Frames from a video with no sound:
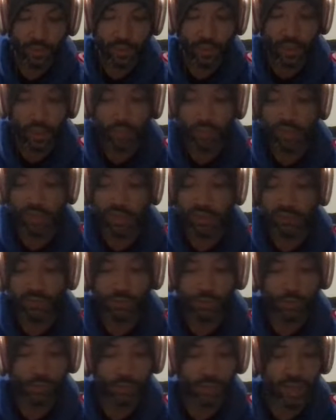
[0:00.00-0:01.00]
Applying
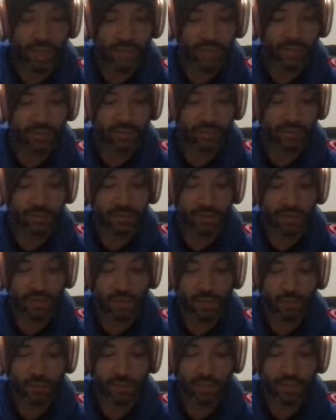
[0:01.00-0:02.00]
for a patent is a
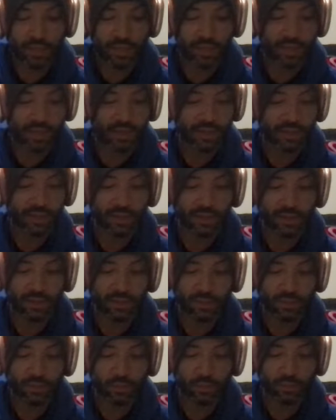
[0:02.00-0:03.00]
complicated and
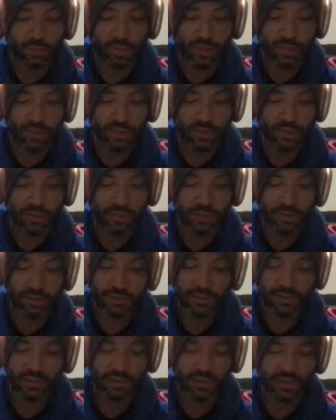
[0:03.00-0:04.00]
technical process.
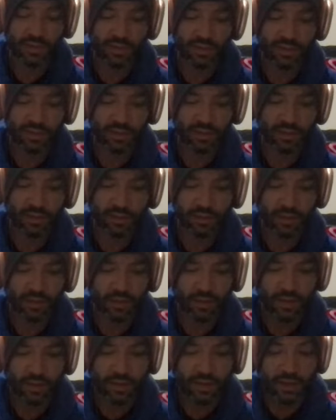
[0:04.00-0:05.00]

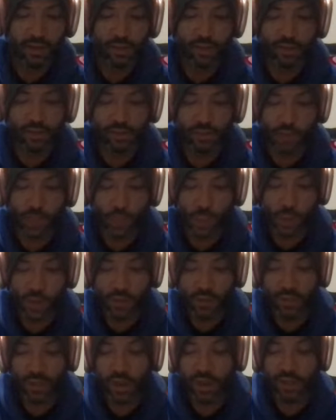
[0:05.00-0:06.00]
It also
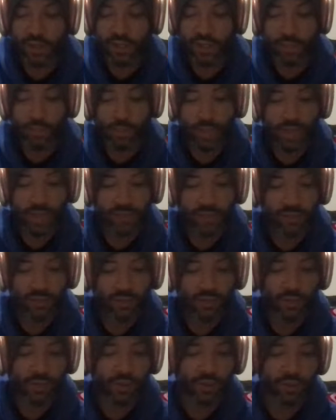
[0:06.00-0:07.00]
requires hiring a patent
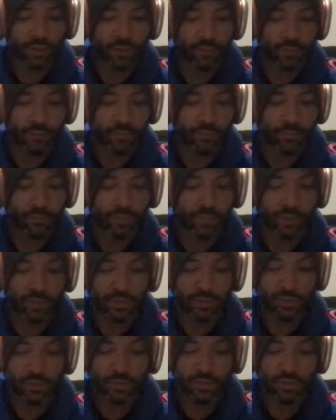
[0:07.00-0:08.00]
lawyer, and
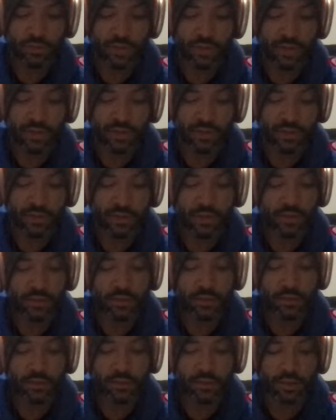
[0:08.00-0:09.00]
those guys
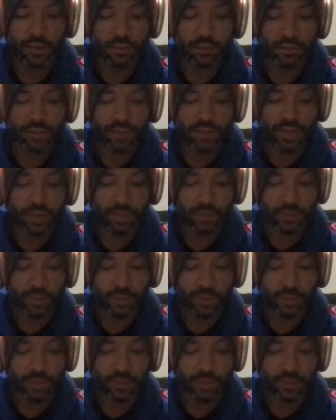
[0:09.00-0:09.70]
don't come cheap.